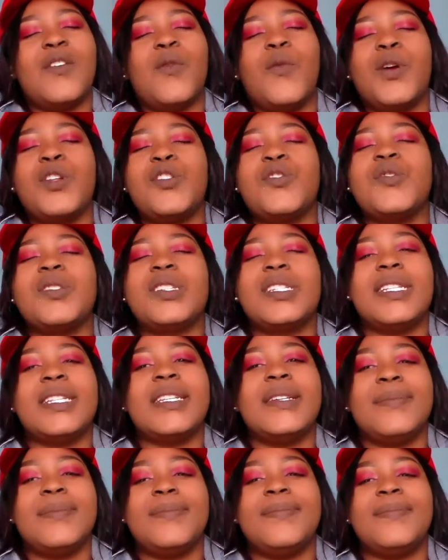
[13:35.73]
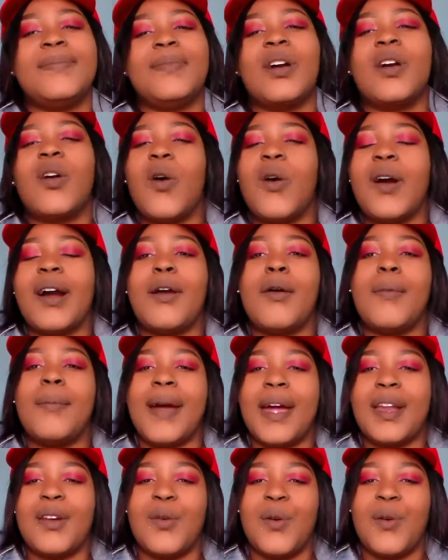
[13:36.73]
when you sleep, go
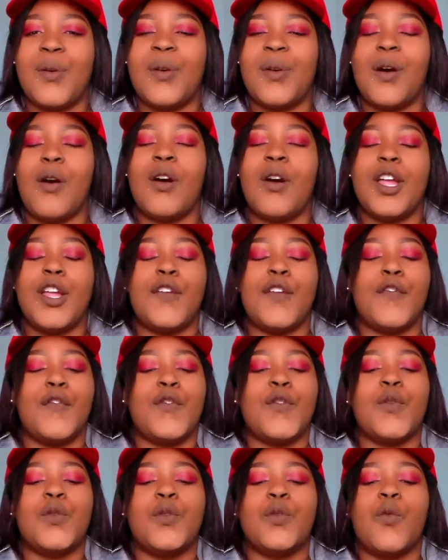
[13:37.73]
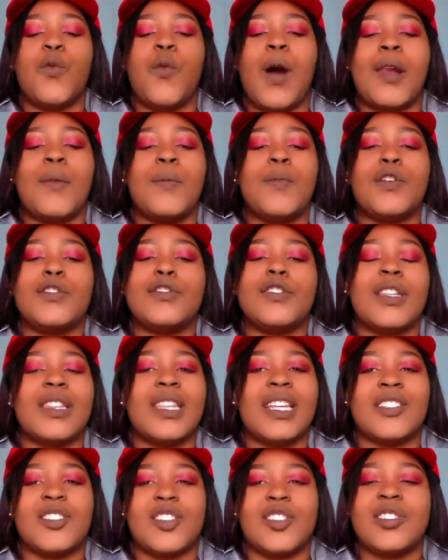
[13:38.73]
commando. Or if you one
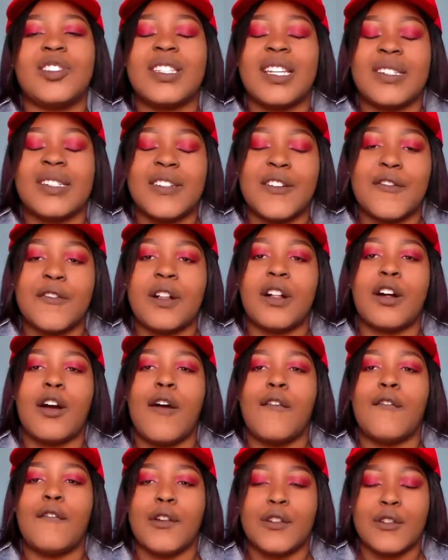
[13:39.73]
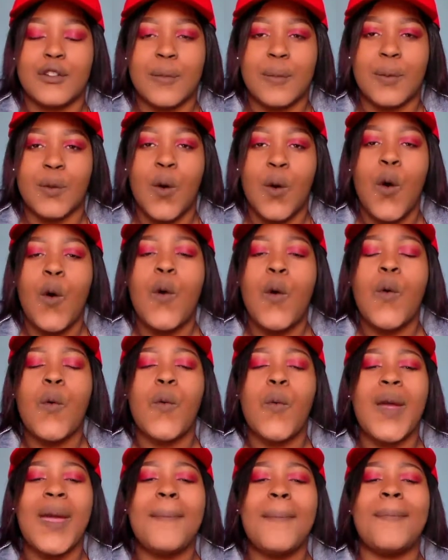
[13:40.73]
person that just doesn't feel comfortable,
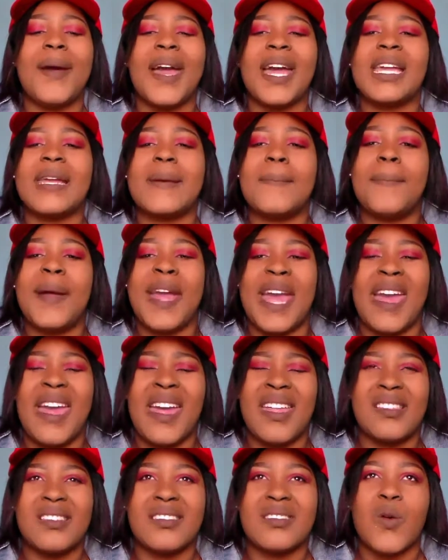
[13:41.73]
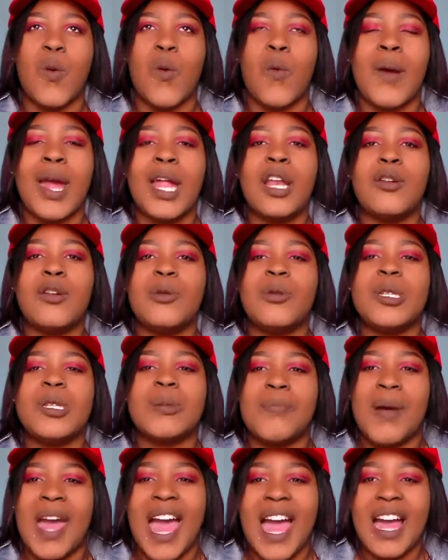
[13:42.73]
wear baggy pants, wear
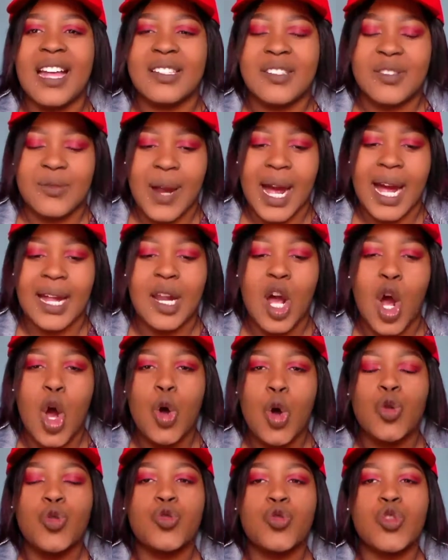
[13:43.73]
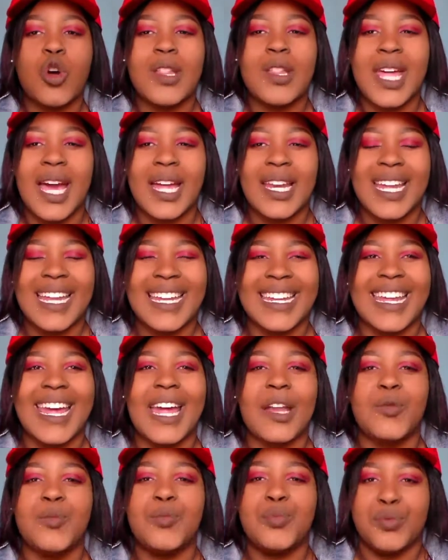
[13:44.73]
loose pants, right, so that it
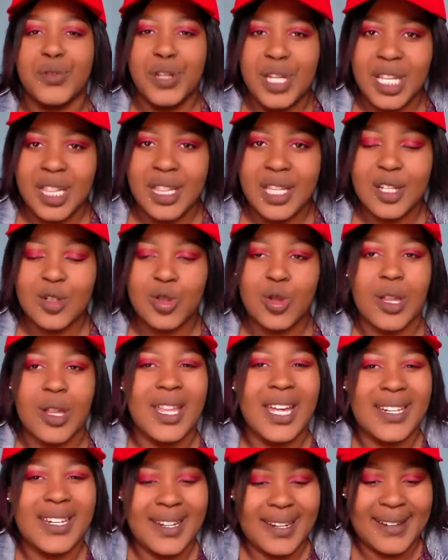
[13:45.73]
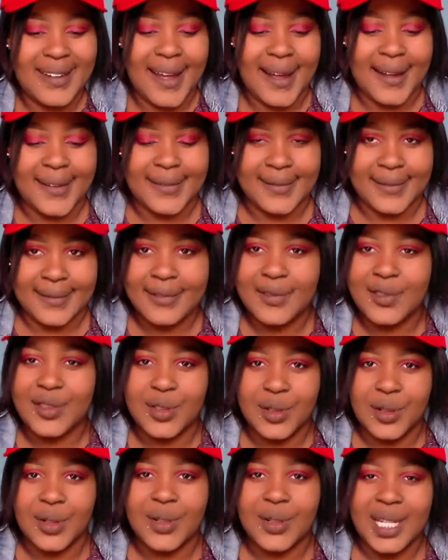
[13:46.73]
can breathe, so that it can,
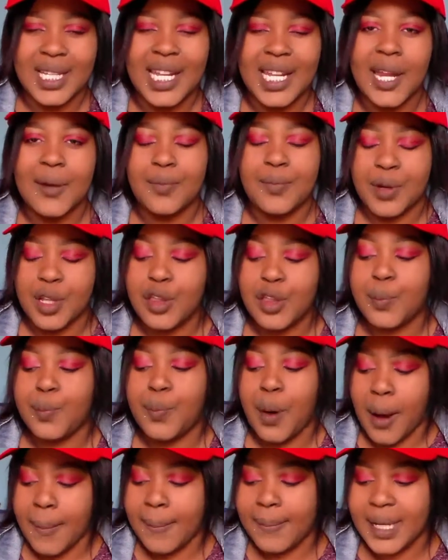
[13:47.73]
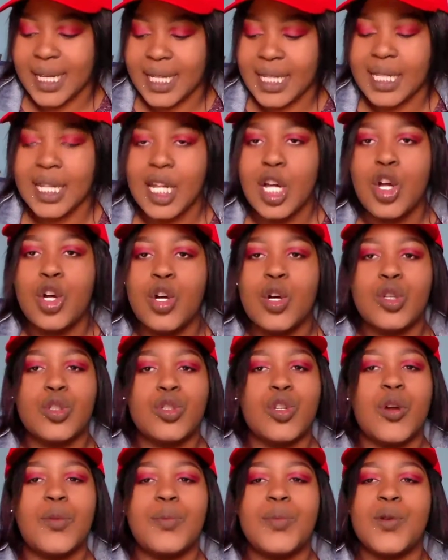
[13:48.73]
you know, it can breathe properly.
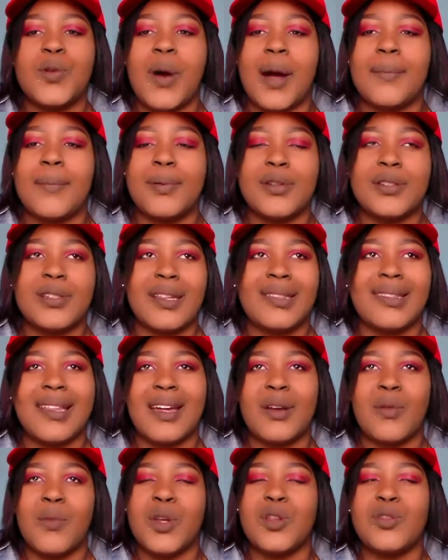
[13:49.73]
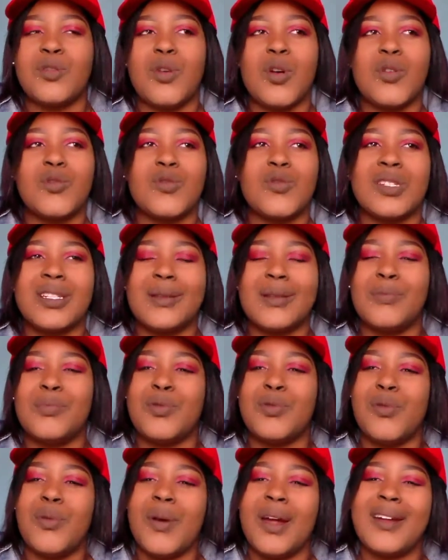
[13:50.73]
Don't be one person that when you go to
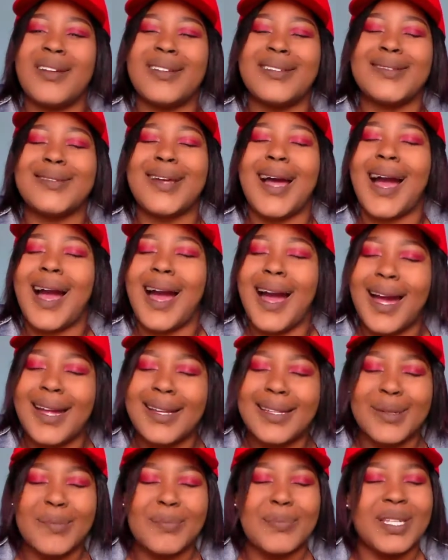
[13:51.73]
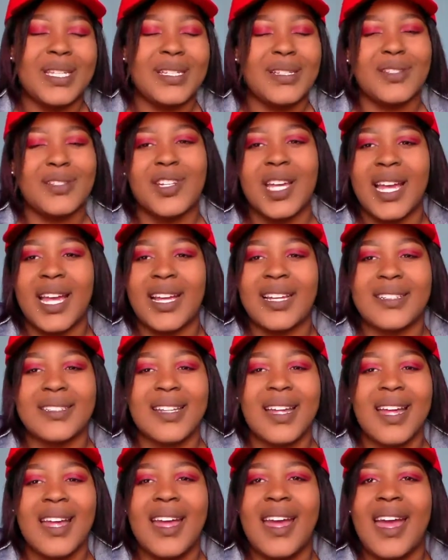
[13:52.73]
sleep you're wearing tight
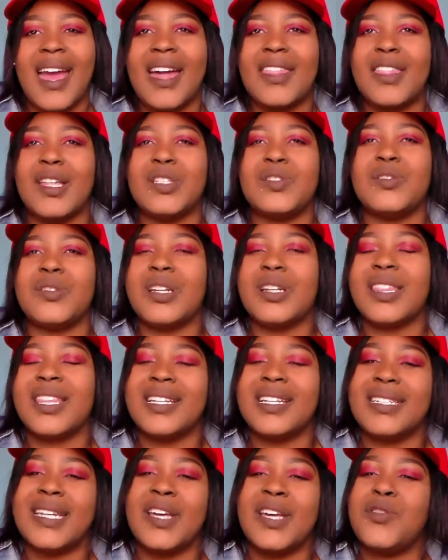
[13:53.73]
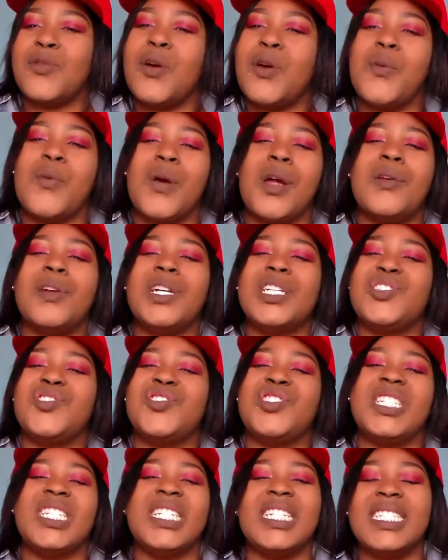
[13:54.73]
PJs, and then during the day you are wearing
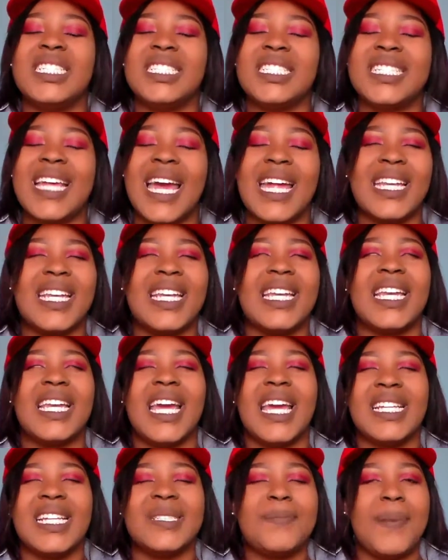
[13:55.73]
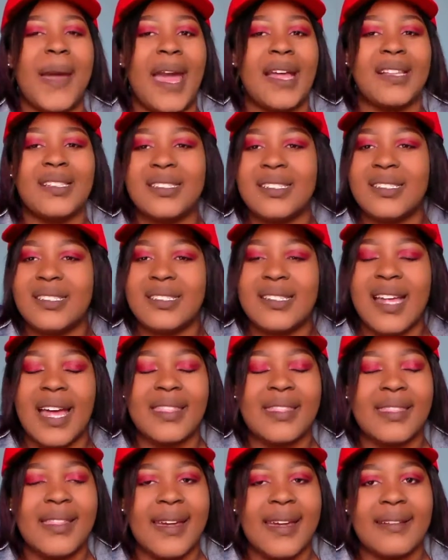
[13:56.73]
jeans and lace panties,
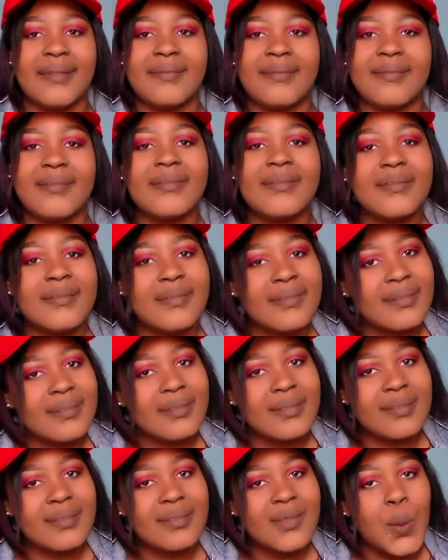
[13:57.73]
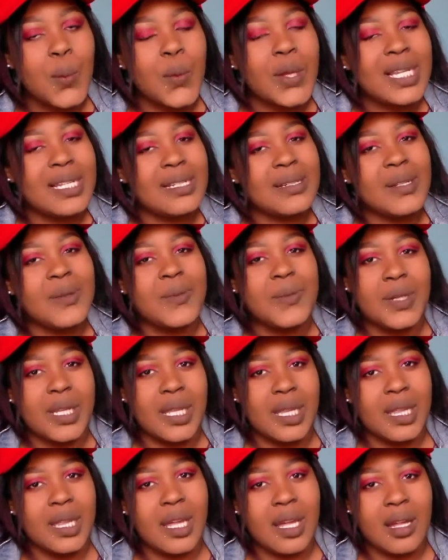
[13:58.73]
and then when is it
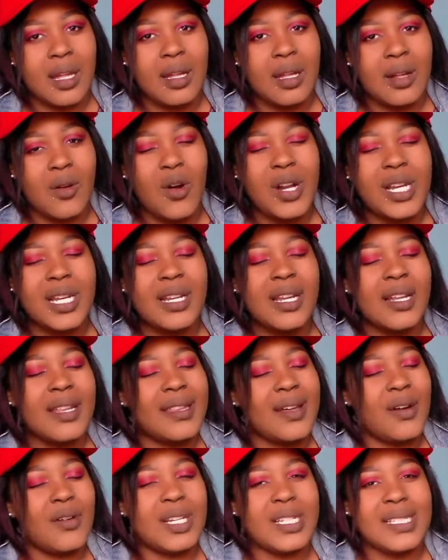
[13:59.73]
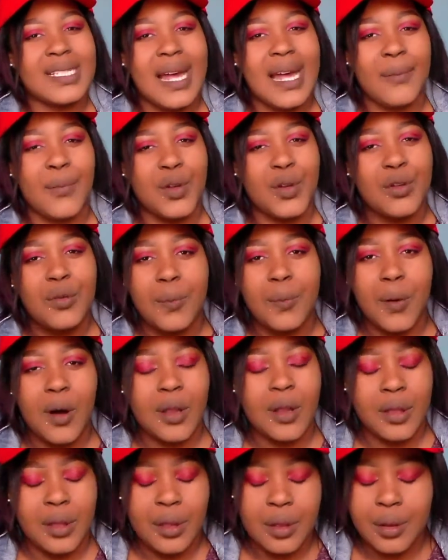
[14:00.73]
breathing? The only time when you
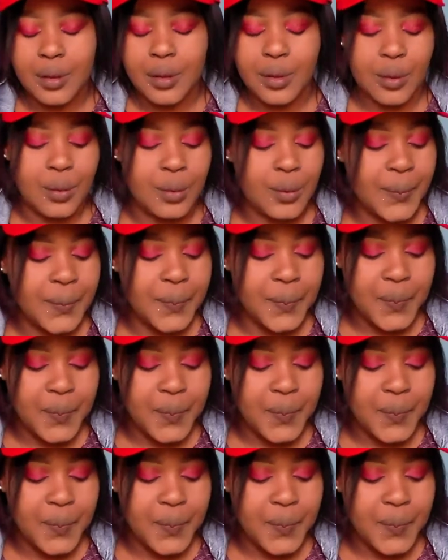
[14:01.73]
bath, you know,